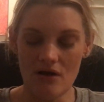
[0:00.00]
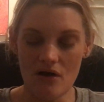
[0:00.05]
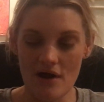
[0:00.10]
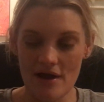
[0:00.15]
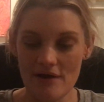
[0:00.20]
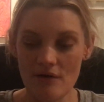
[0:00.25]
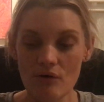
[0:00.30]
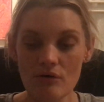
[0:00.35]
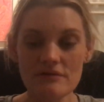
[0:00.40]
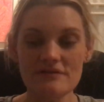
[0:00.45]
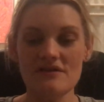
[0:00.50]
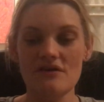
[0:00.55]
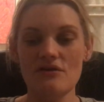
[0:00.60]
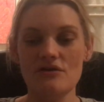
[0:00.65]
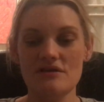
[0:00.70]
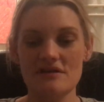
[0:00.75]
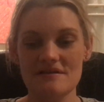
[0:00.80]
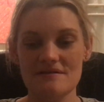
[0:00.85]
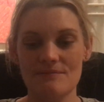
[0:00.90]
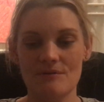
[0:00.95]
I also
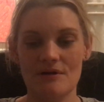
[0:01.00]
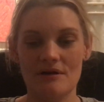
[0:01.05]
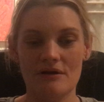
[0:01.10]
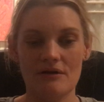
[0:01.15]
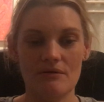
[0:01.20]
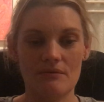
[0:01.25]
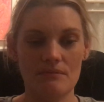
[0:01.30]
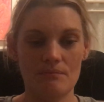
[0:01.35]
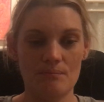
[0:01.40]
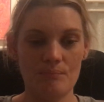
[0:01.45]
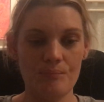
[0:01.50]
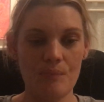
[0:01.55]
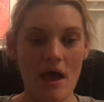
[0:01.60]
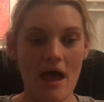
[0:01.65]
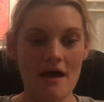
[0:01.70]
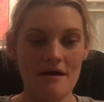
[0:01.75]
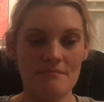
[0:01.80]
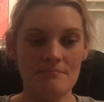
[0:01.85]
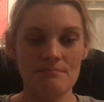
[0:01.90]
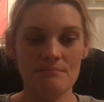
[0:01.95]
just want
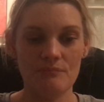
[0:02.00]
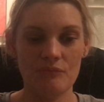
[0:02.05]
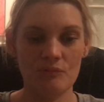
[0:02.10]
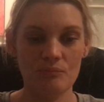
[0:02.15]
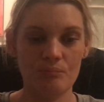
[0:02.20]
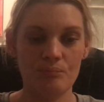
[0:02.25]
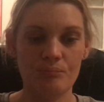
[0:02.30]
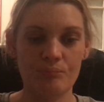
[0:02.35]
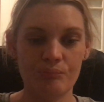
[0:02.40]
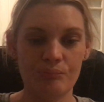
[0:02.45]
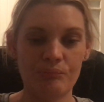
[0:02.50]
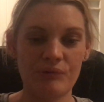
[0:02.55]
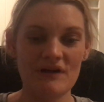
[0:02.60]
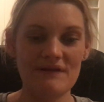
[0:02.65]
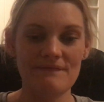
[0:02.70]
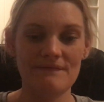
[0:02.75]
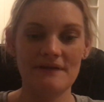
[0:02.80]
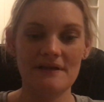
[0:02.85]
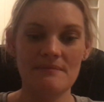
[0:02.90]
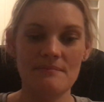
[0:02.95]
to
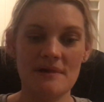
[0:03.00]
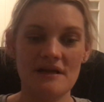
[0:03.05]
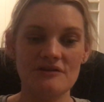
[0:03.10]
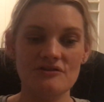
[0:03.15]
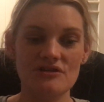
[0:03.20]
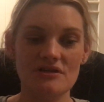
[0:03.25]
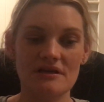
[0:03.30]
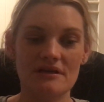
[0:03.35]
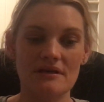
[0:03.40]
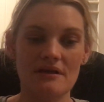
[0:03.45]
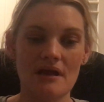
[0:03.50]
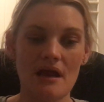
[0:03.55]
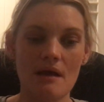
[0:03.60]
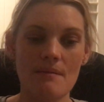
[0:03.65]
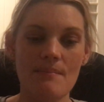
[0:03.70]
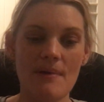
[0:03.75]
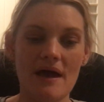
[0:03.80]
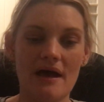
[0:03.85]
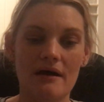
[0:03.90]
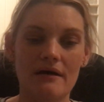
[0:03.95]
briefly mention
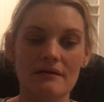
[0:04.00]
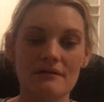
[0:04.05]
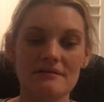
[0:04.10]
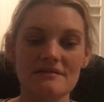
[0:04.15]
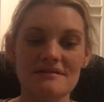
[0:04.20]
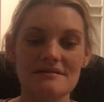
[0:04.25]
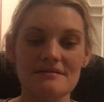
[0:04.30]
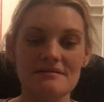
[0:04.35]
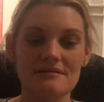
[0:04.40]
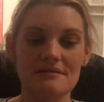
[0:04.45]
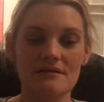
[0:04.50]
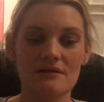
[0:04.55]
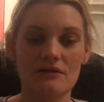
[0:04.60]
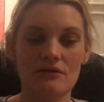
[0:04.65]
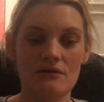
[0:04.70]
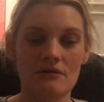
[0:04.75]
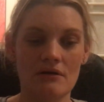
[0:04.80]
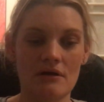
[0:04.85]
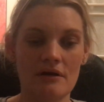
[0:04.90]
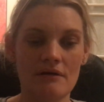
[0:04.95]
about,
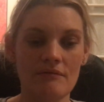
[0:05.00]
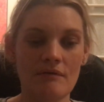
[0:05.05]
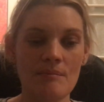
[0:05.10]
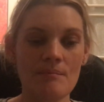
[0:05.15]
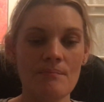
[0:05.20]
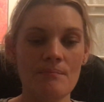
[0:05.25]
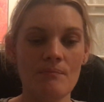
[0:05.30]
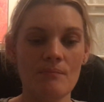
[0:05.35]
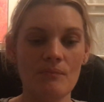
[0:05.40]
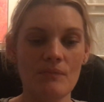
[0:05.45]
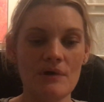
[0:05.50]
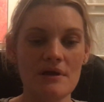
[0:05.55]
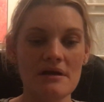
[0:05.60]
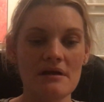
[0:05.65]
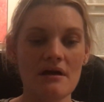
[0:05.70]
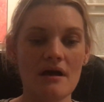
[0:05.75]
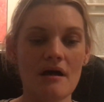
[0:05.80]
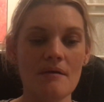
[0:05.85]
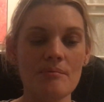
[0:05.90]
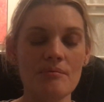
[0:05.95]
you know, when
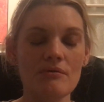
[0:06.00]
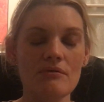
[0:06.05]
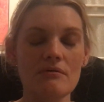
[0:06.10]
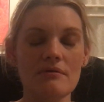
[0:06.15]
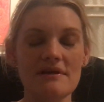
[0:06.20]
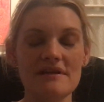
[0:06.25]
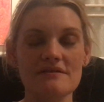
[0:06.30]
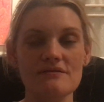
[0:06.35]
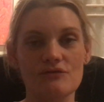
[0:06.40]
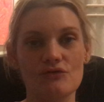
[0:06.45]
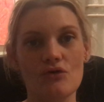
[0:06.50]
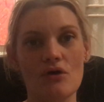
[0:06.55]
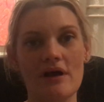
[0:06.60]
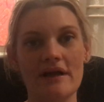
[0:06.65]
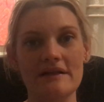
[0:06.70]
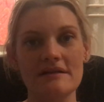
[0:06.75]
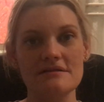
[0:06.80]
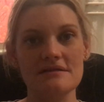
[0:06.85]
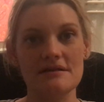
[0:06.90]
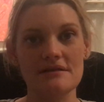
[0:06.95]
a couple is
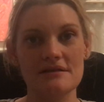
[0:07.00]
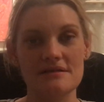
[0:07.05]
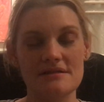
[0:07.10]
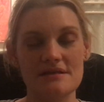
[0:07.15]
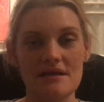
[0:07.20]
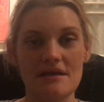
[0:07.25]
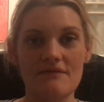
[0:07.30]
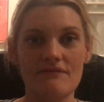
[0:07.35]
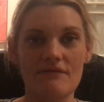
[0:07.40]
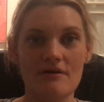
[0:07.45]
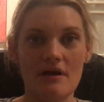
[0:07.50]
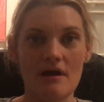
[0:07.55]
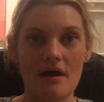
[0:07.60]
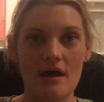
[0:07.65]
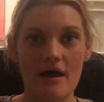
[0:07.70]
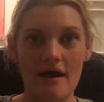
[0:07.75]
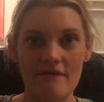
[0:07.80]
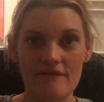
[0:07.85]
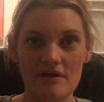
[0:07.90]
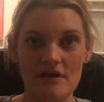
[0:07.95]
trying to conceive
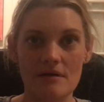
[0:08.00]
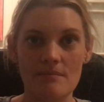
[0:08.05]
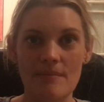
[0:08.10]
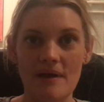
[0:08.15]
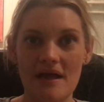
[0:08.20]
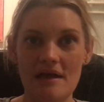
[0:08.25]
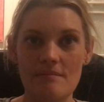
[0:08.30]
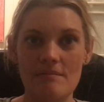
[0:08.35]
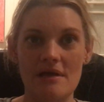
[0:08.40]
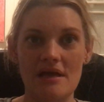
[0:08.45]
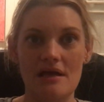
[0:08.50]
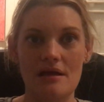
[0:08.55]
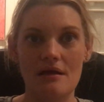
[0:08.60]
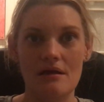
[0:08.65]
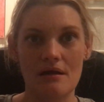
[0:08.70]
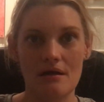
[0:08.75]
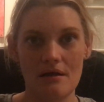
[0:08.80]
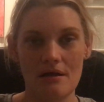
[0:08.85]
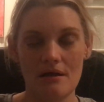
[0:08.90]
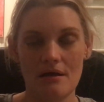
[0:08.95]
having a baby,